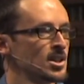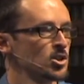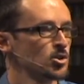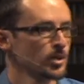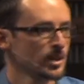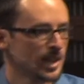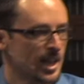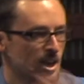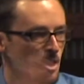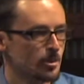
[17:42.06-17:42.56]

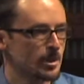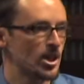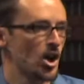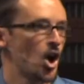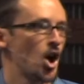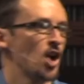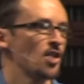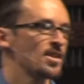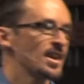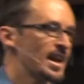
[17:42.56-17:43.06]
This would later be
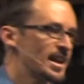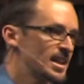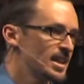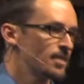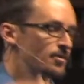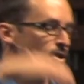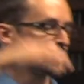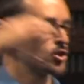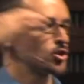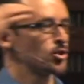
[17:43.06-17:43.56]
called the
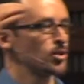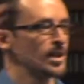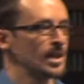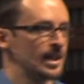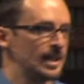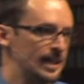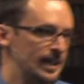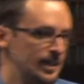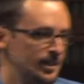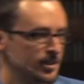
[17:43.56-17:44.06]
idea of the
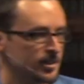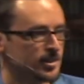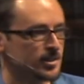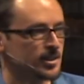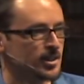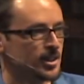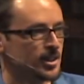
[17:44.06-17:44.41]
Trinity.